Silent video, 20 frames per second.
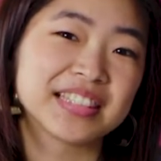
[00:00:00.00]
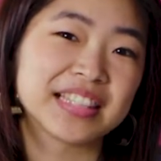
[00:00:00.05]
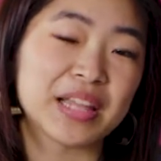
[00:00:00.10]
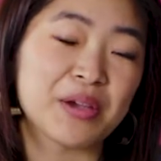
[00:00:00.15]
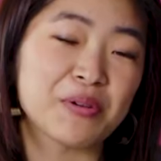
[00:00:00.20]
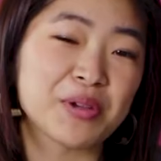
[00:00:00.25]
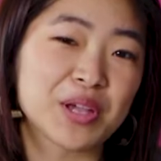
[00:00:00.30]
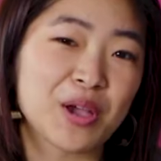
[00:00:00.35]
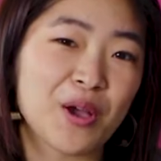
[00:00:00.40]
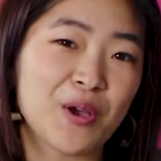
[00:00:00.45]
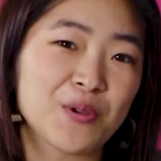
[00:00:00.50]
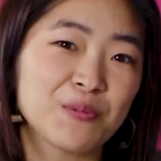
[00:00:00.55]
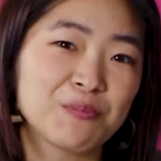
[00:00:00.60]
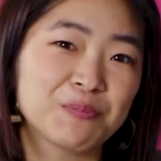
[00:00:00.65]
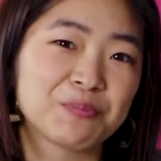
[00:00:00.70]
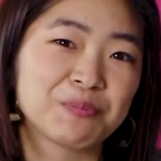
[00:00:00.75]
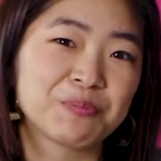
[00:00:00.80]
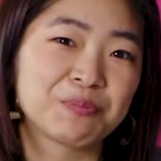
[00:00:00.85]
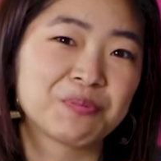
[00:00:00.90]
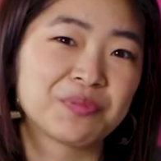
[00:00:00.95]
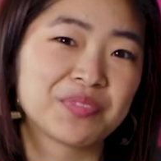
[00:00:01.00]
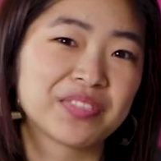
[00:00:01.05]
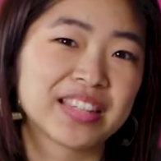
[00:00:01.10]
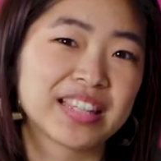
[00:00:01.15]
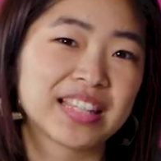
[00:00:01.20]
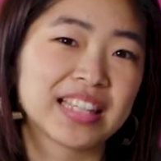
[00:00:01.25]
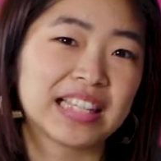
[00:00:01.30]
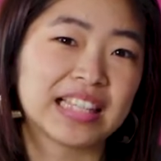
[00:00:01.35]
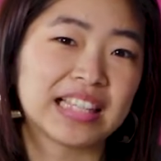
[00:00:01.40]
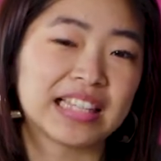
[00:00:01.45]
There we go.
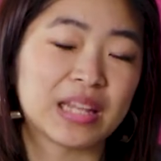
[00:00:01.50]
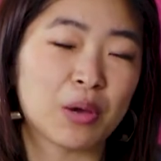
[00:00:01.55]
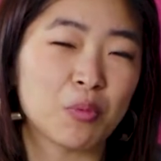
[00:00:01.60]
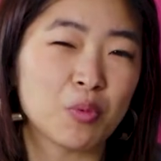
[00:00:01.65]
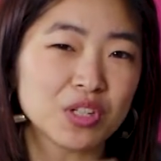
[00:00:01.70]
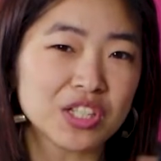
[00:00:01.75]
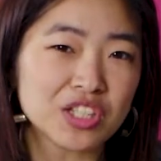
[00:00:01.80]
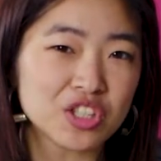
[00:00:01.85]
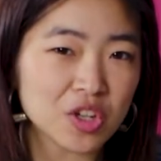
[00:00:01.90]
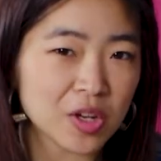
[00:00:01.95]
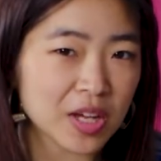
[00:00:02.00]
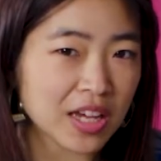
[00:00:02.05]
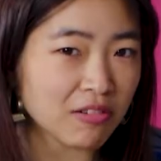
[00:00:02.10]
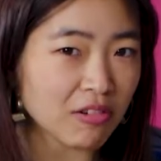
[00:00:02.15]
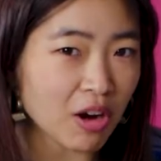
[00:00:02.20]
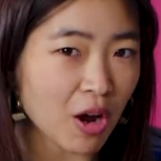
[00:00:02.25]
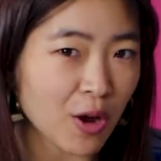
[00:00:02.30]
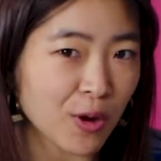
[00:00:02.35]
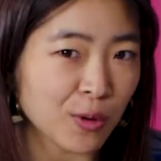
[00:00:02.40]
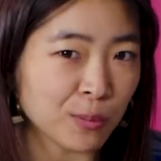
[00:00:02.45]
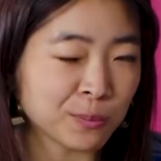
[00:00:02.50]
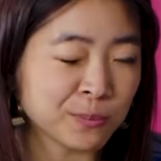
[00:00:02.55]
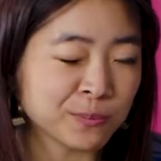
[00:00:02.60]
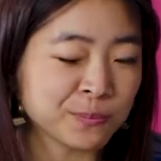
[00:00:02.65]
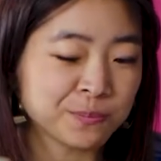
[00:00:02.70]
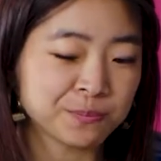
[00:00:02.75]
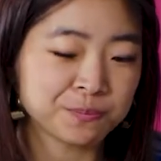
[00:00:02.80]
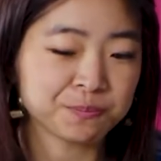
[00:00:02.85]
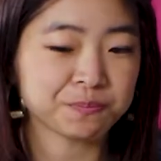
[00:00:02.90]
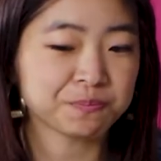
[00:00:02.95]
Now, what did you hear at home?
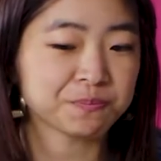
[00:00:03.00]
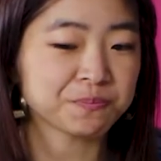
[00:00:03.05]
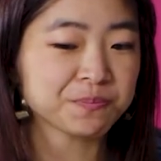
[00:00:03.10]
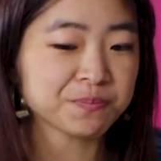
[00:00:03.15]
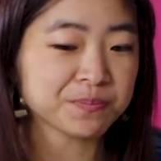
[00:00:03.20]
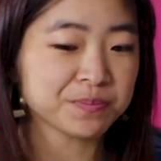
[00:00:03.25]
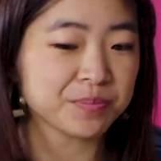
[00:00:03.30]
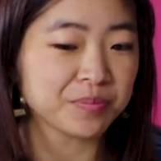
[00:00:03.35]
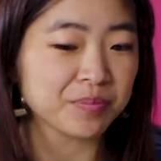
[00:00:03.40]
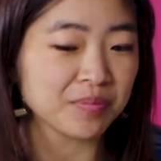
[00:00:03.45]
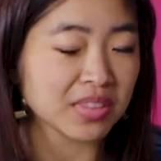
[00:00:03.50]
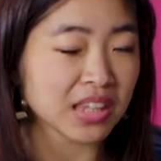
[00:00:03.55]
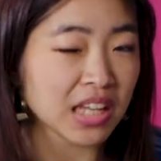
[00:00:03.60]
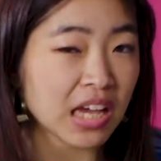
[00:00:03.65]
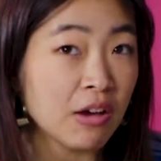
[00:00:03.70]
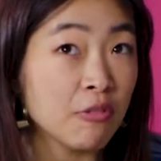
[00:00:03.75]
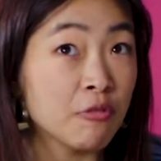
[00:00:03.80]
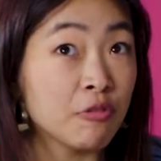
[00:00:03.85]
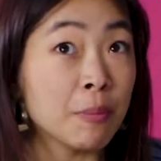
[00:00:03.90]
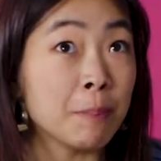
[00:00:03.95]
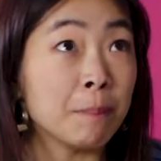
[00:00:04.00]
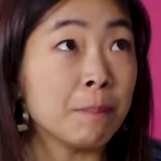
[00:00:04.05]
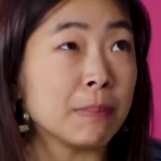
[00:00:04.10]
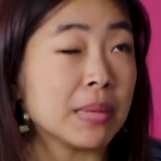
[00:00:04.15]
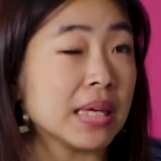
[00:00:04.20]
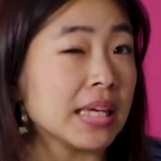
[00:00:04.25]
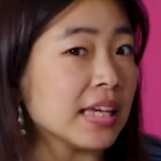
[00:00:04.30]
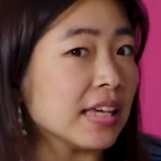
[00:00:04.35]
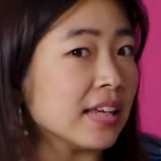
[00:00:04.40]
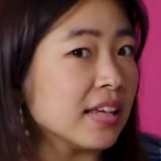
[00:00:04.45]
For
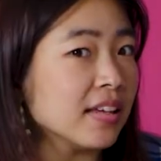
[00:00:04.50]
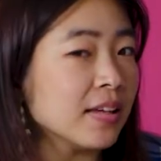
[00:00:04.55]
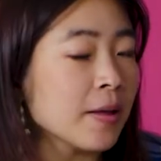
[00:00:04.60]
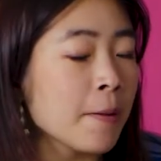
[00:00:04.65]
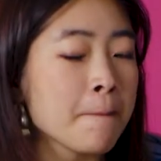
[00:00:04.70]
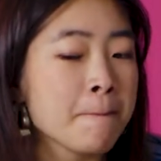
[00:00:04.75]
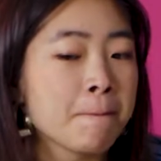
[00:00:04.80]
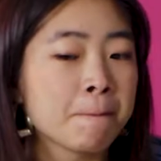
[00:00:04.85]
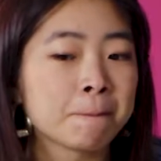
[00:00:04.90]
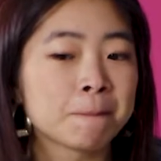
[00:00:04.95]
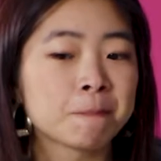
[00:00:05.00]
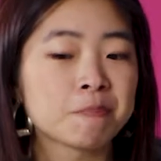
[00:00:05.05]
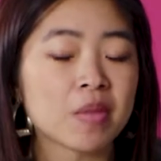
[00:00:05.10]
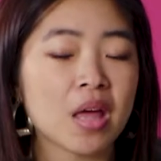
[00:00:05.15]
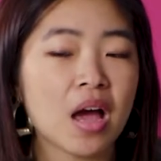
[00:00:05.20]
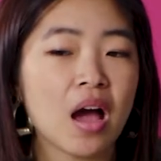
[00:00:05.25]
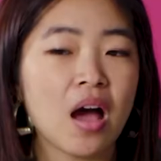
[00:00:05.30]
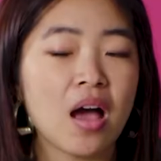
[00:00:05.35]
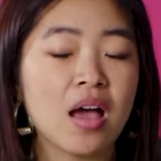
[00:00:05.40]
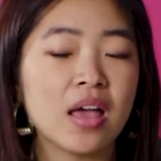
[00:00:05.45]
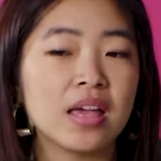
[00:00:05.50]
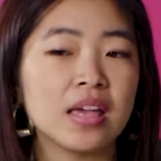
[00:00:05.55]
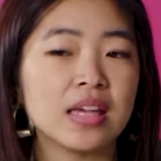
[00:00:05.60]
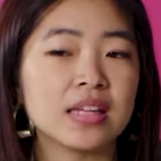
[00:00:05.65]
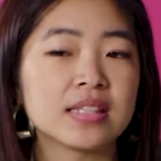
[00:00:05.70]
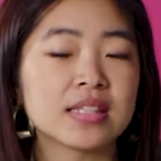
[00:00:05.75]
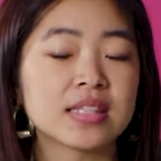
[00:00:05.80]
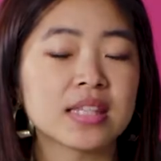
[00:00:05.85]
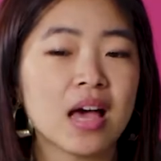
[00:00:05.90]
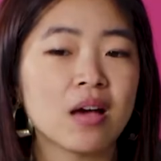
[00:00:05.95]
me,
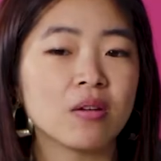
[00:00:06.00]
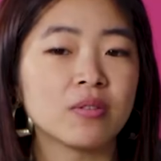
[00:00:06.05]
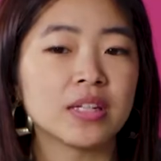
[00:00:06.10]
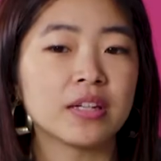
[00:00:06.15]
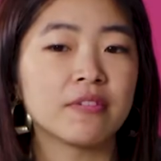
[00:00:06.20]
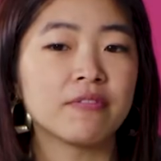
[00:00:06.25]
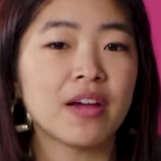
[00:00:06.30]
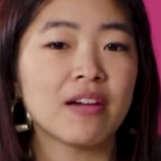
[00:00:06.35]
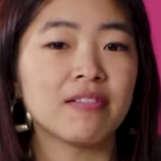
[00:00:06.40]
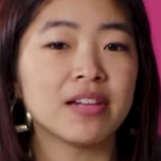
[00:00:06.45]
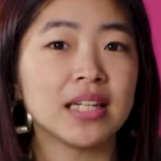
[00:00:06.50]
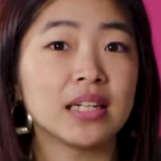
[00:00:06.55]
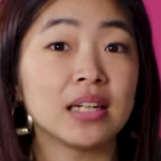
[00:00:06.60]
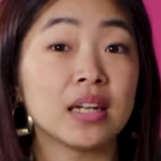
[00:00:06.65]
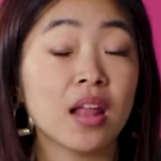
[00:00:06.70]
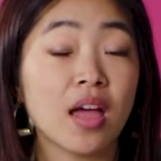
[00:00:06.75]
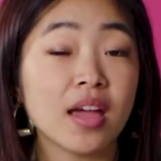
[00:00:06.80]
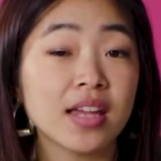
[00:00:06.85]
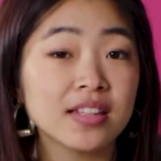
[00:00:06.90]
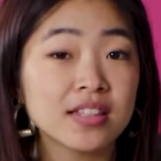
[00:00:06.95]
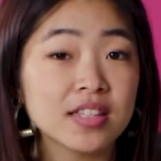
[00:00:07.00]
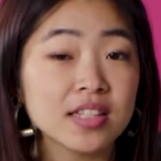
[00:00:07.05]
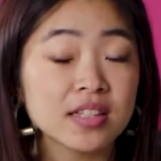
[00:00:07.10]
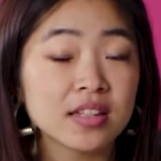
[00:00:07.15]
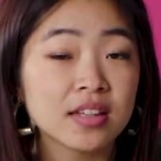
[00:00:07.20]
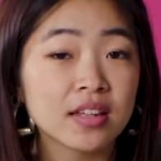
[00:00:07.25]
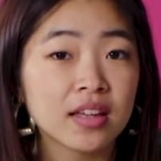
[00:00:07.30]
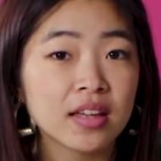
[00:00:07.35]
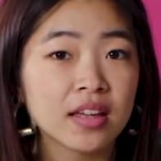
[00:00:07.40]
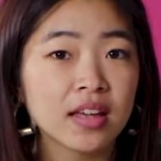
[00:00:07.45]
it sounded very light
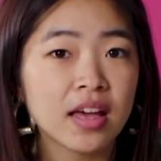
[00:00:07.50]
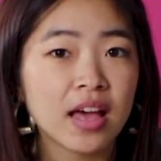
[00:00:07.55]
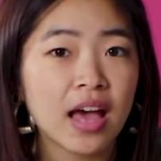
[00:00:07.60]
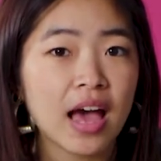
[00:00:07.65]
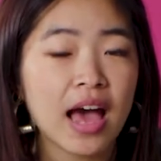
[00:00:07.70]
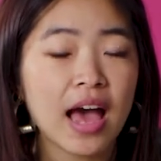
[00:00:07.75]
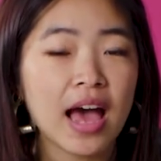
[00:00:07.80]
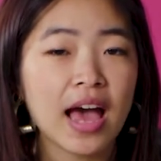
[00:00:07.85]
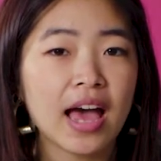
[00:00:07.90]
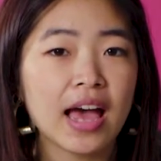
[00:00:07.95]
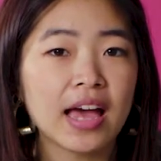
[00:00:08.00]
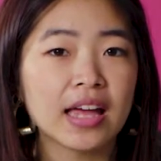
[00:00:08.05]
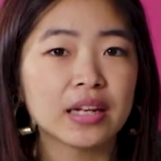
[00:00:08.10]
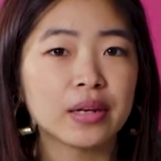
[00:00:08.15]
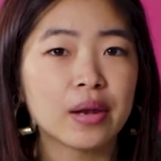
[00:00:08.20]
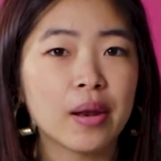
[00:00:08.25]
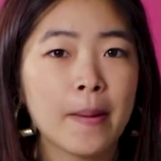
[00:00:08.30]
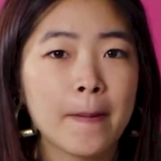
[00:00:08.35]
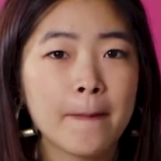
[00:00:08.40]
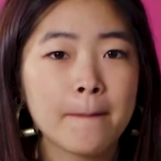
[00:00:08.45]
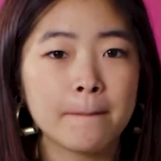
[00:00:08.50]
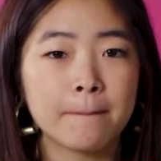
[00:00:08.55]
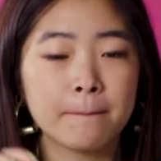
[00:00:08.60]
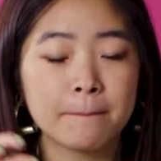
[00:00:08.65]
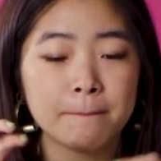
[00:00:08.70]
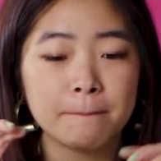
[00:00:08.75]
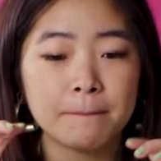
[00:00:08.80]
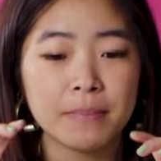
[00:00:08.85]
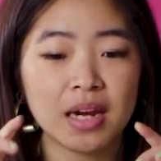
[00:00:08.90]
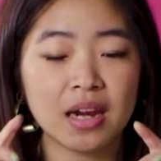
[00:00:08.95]
and
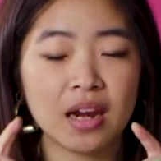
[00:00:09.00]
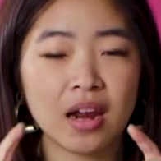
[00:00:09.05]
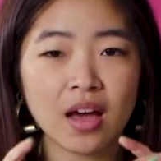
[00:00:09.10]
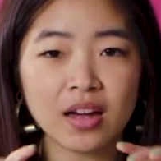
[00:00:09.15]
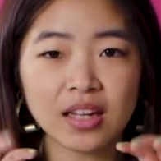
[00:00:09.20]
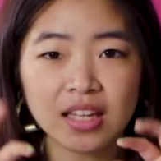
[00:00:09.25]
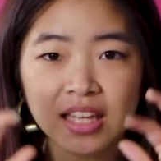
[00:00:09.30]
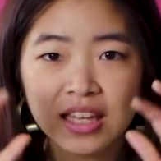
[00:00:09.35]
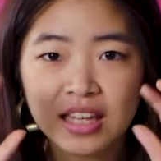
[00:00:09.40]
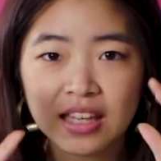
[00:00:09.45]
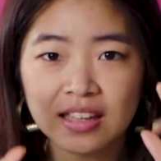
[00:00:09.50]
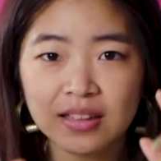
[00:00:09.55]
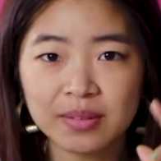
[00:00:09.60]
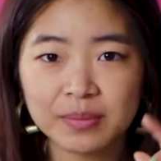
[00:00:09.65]
plucky.